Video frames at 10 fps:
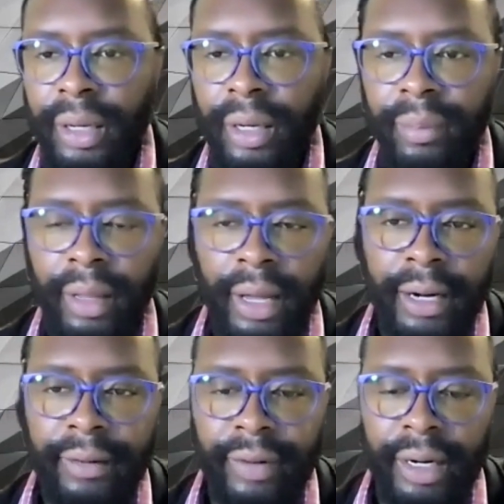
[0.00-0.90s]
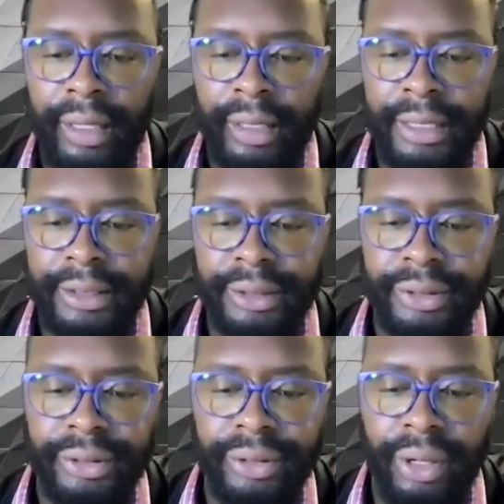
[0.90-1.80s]
A lot of our
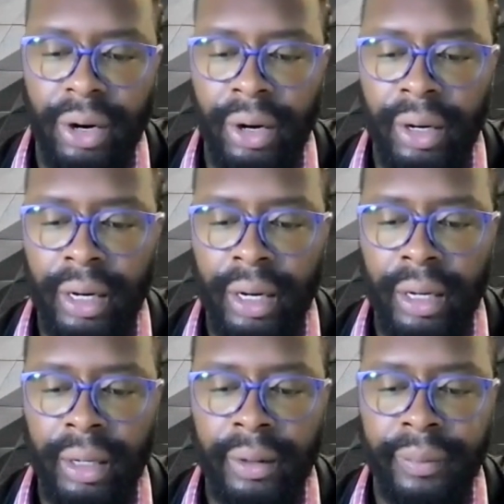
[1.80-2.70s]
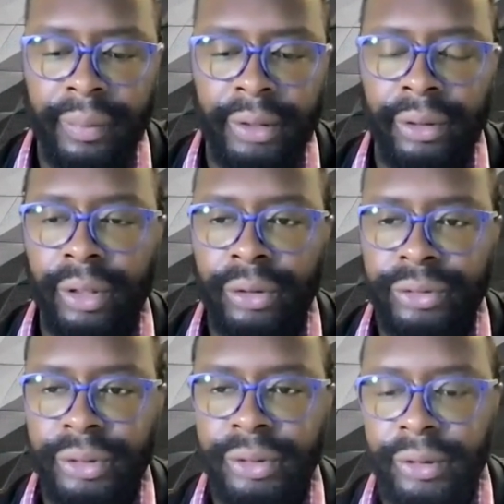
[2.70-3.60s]
collections are either
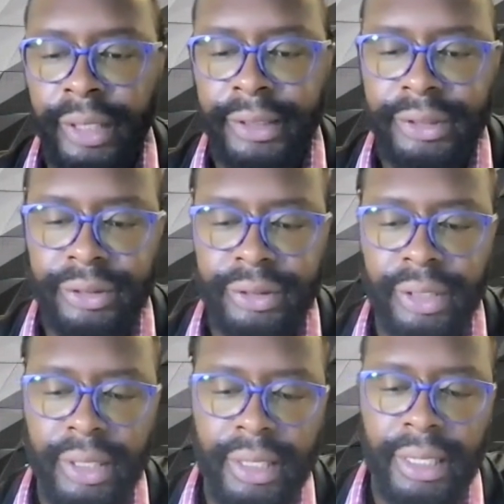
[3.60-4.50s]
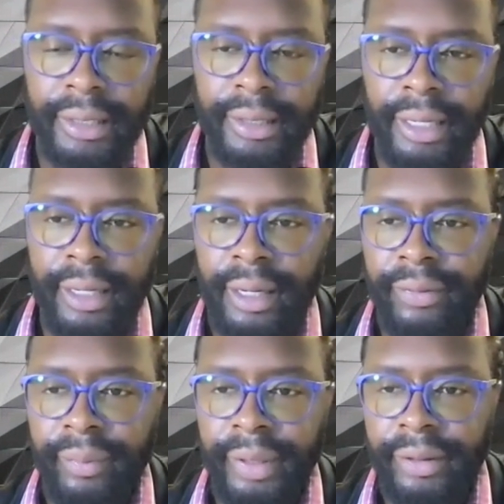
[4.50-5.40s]
loans or donations, and they come
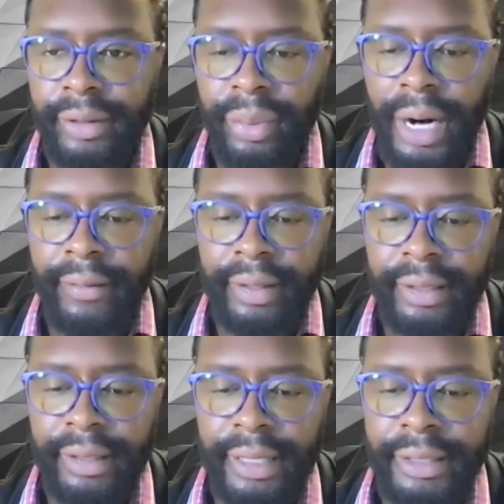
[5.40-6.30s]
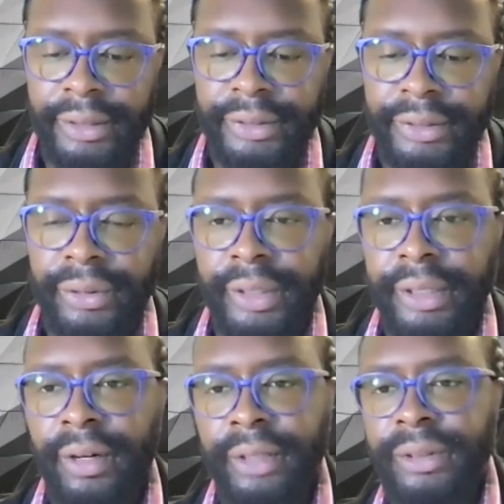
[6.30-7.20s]
from either private collectors or
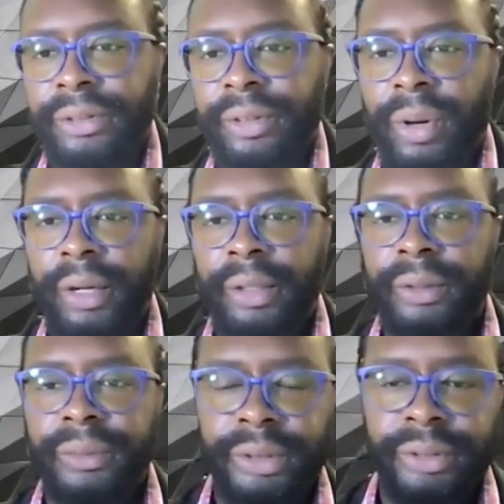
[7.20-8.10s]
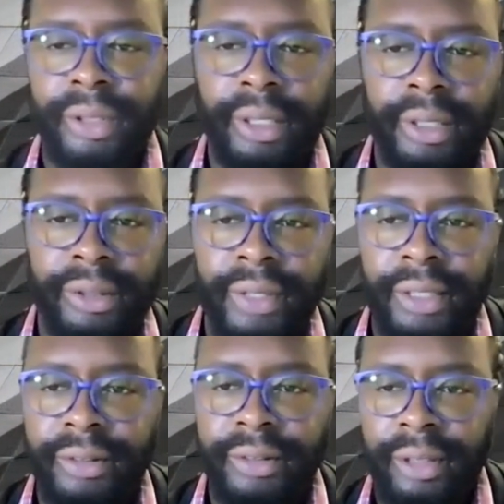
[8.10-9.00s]
either our sister partner, which is the
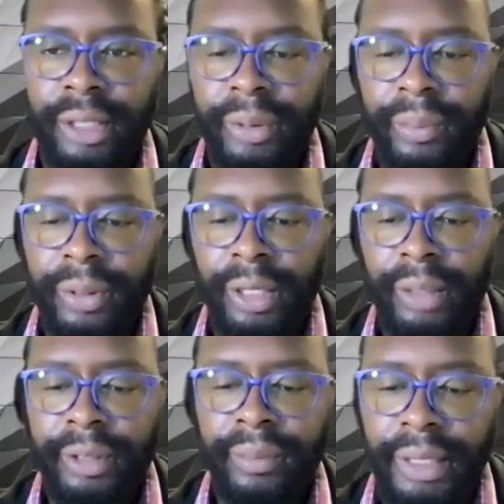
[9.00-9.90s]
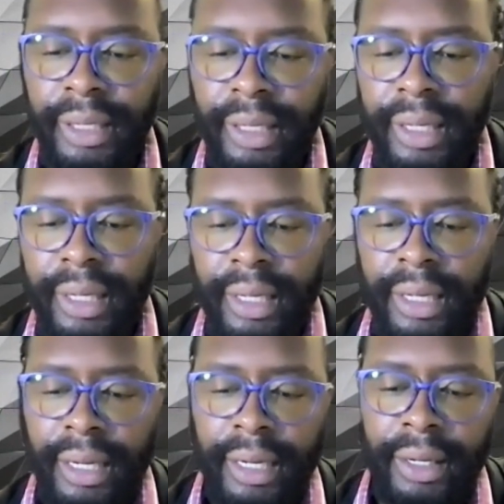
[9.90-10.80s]
United States Olympic and Paralympic Committee,
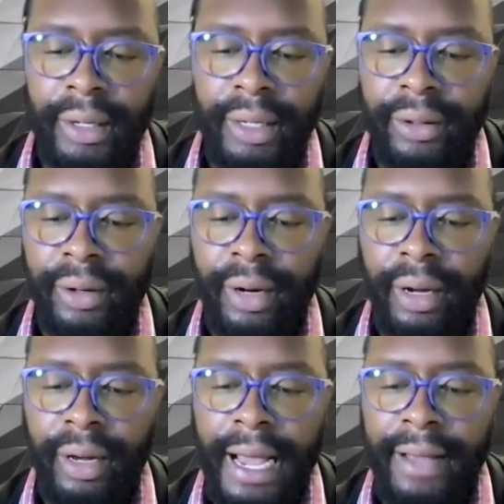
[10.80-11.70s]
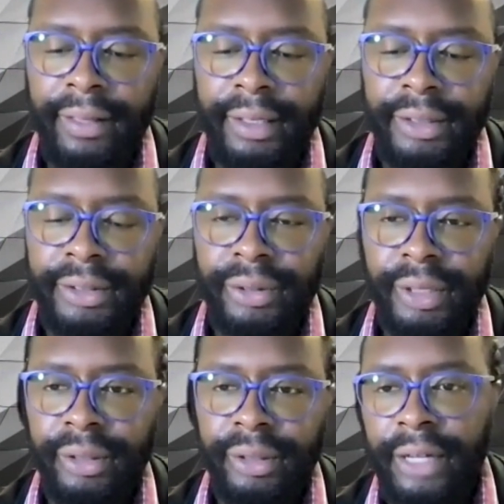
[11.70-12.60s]
and either athletes or
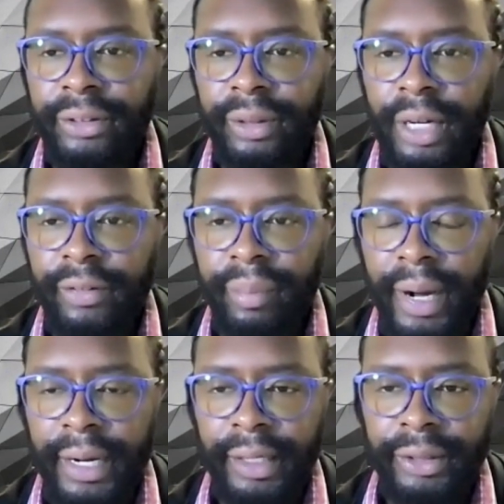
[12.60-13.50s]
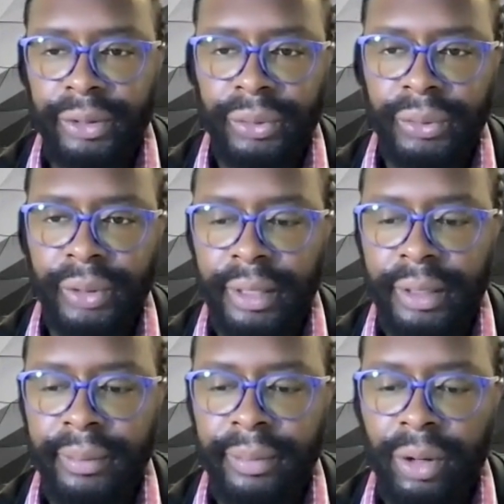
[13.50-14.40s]
either national government bodies
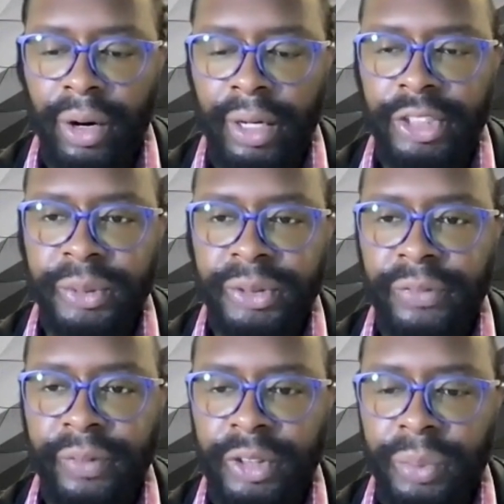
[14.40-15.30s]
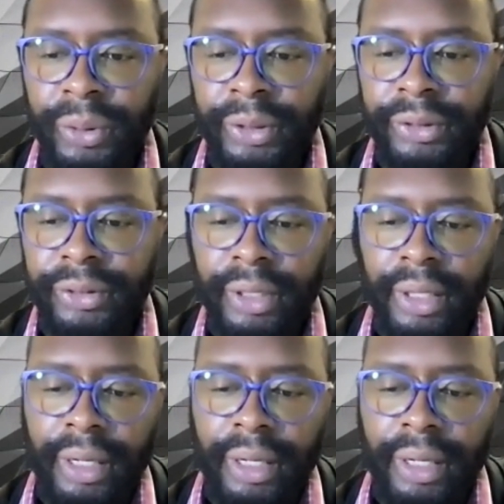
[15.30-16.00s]
who are in specific sports.